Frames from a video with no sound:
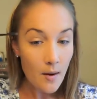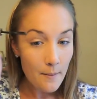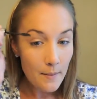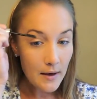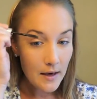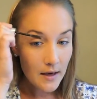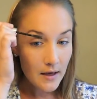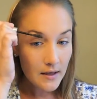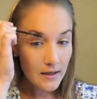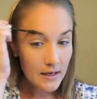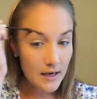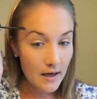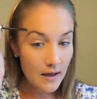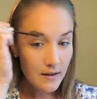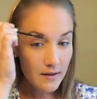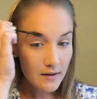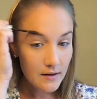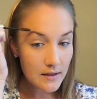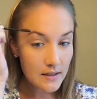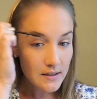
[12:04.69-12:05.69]
But
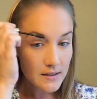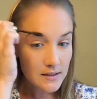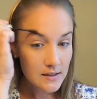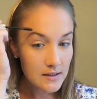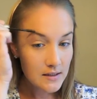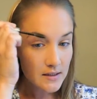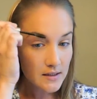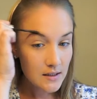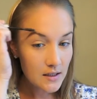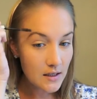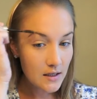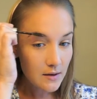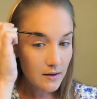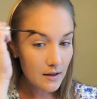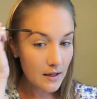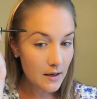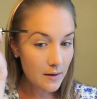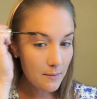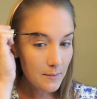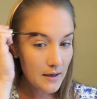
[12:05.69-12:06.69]
yeah, this isn't gonna
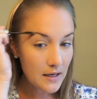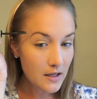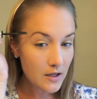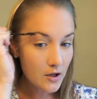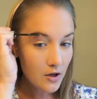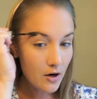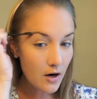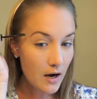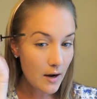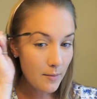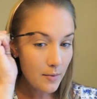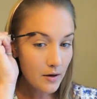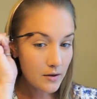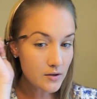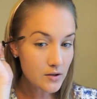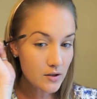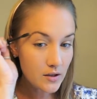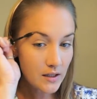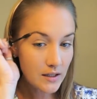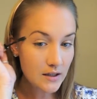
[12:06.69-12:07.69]
like make your
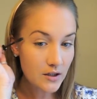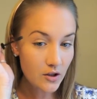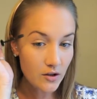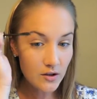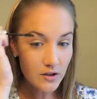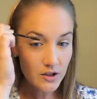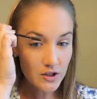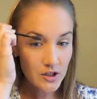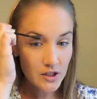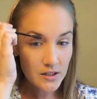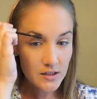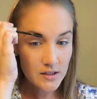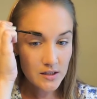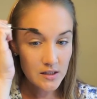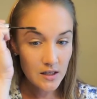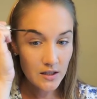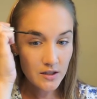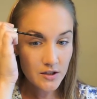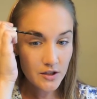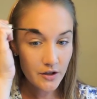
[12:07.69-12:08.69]
eyebrows look like they're legit
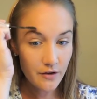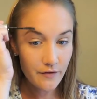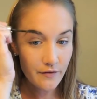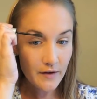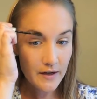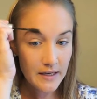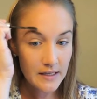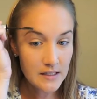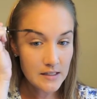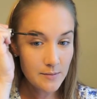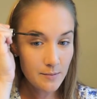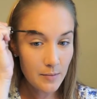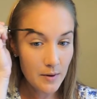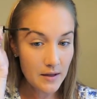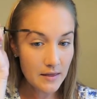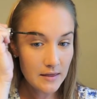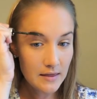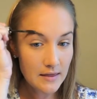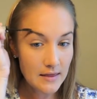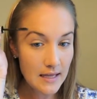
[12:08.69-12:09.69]
stuck to your face,
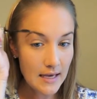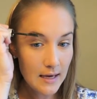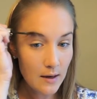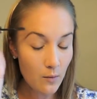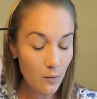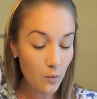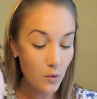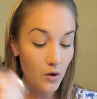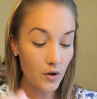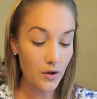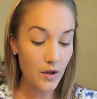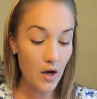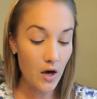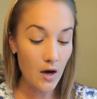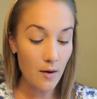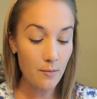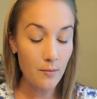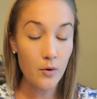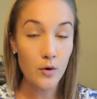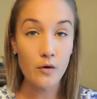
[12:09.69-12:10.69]
but they will
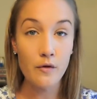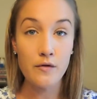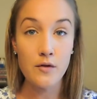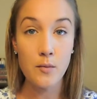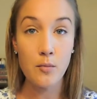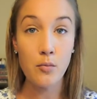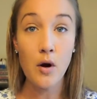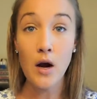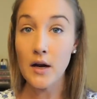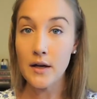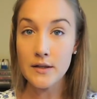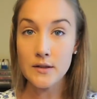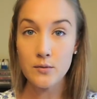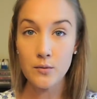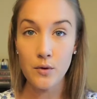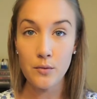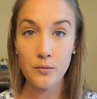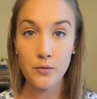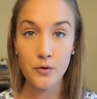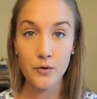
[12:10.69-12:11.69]
not move. The product
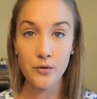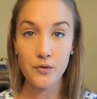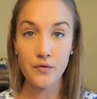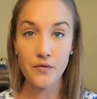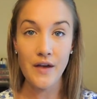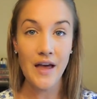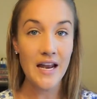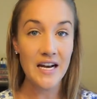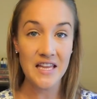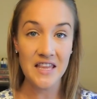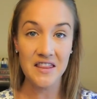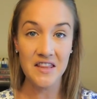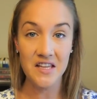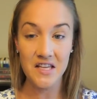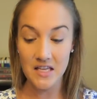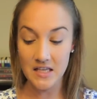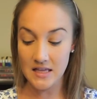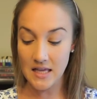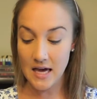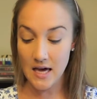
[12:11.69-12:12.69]
won't move, anything
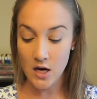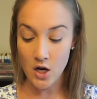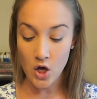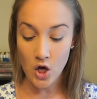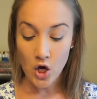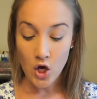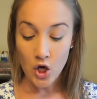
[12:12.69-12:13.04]
like that.